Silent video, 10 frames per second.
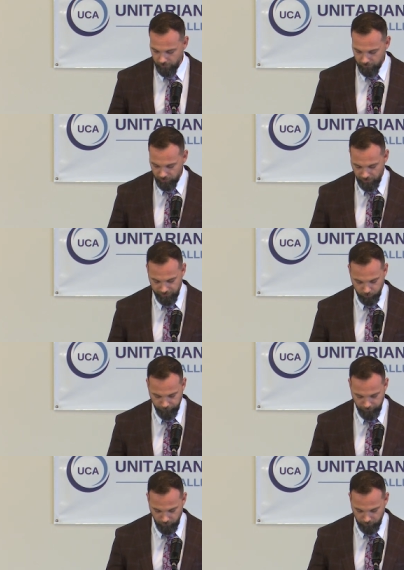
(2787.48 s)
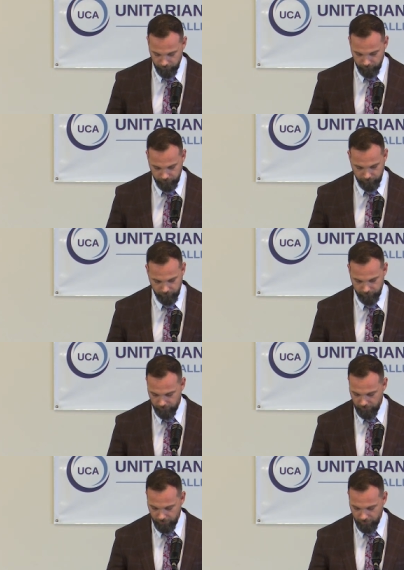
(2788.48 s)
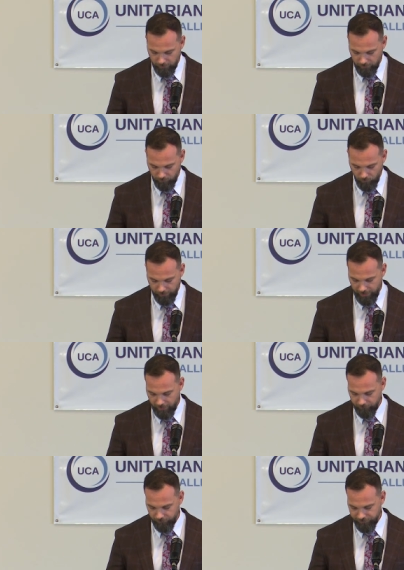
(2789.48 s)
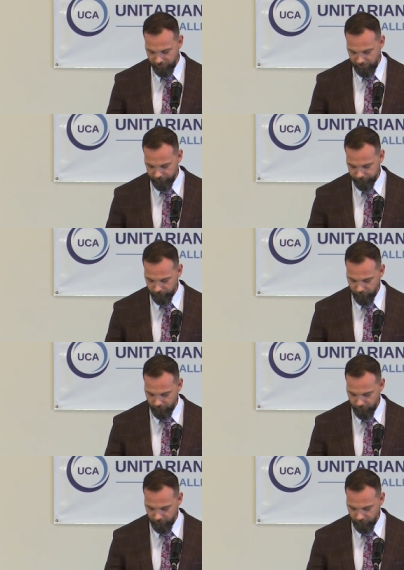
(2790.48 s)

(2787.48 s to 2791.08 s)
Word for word: So let's review. What have we seen?